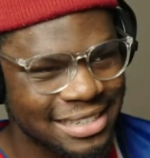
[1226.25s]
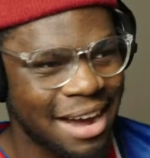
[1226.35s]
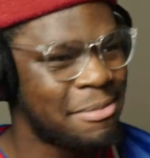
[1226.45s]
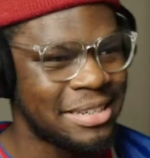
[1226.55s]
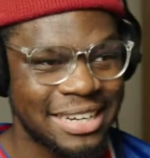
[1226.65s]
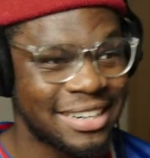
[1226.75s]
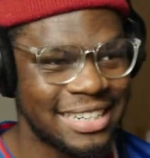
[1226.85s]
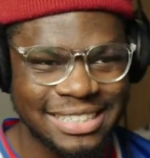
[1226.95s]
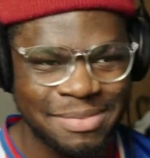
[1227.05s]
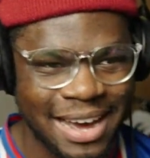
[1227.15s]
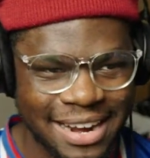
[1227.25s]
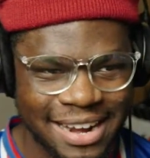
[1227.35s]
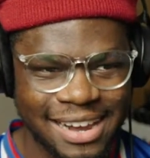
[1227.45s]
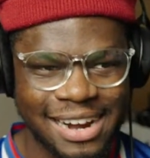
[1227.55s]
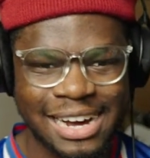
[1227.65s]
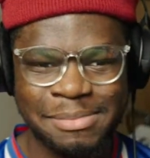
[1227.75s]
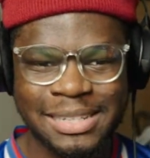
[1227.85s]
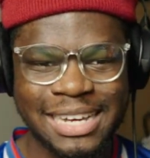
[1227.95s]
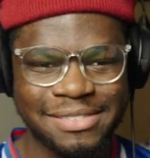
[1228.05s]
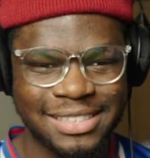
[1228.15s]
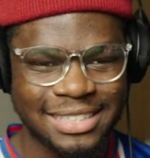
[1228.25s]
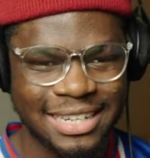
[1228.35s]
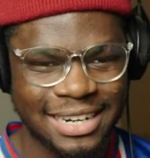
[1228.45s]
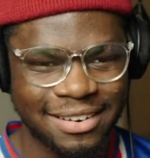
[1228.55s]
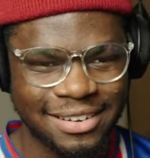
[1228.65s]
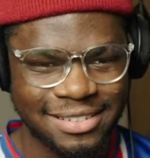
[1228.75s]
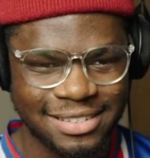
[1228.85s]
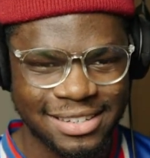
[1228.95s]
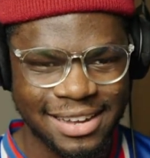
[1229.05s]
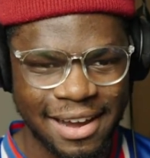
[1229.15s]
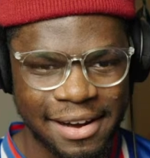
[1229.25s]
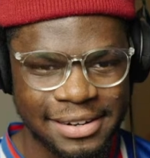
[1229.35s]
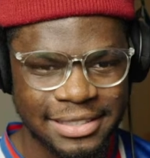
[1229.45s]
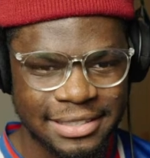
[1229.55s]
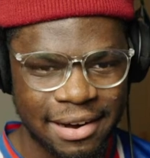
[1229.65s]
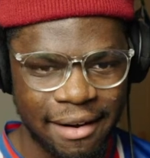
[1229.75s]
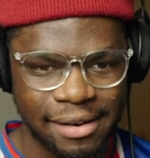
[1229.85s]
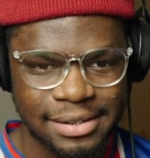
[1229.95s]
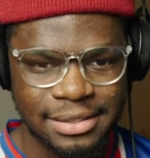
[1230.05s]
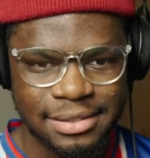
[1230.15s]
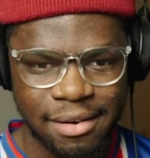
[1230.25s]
I'd be cooked, man. I'd be devastated, honestly. Confirmed as the champions.